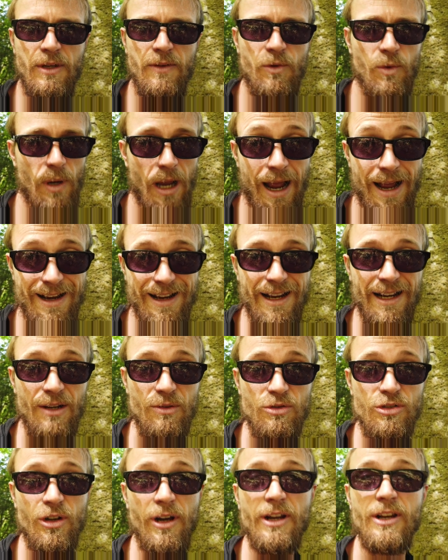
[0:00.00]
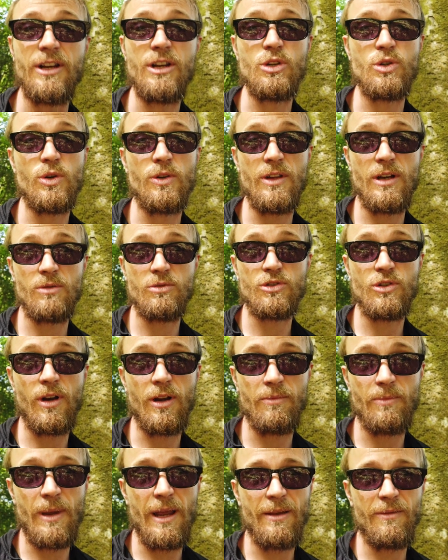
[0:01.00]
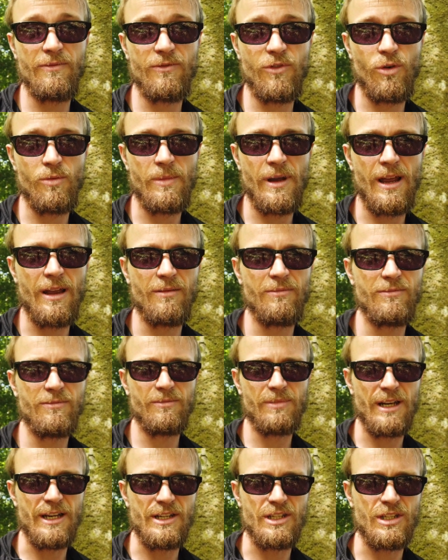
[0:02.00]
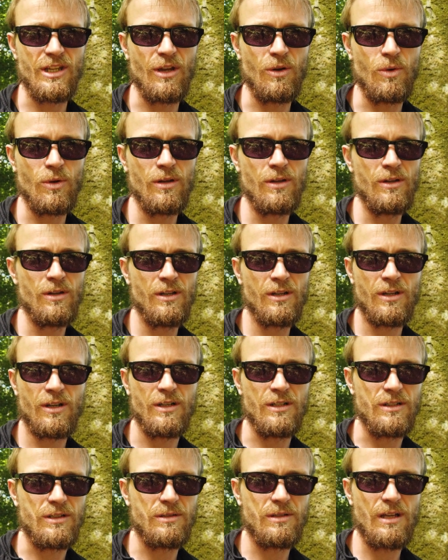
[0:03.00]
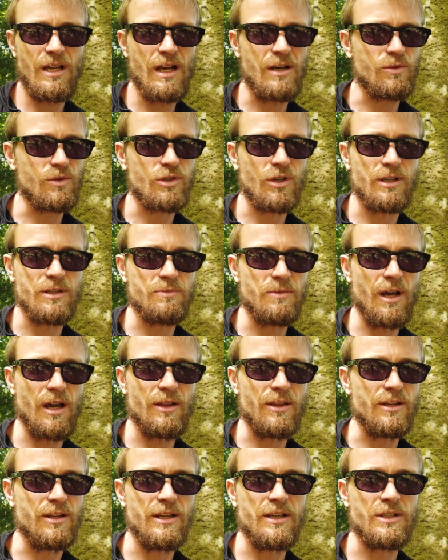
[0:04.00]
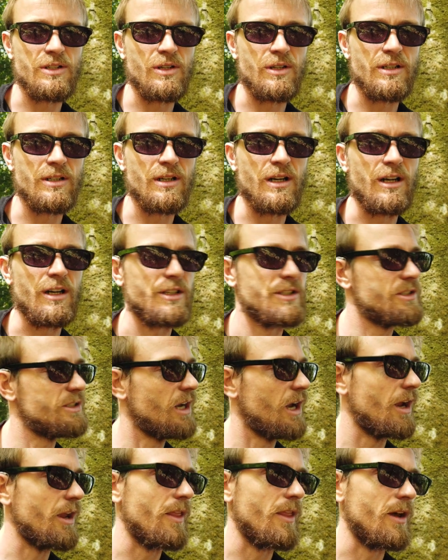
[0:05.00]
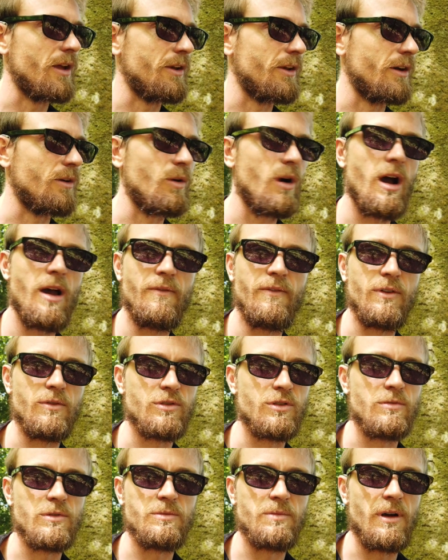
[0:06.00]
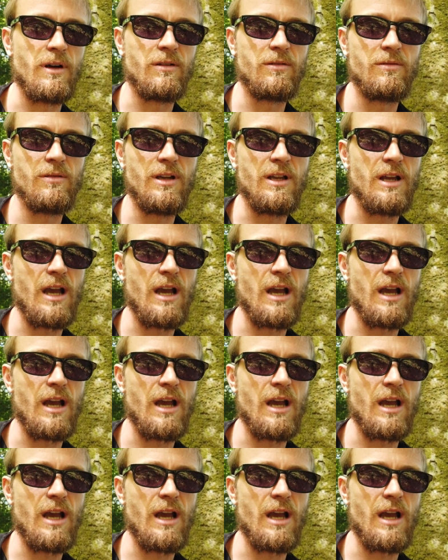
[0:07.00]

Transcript: if you can get outside and enjoy the outside bit for a bit, please do, because outside's better than inside. I tell you that now. I feel so much better.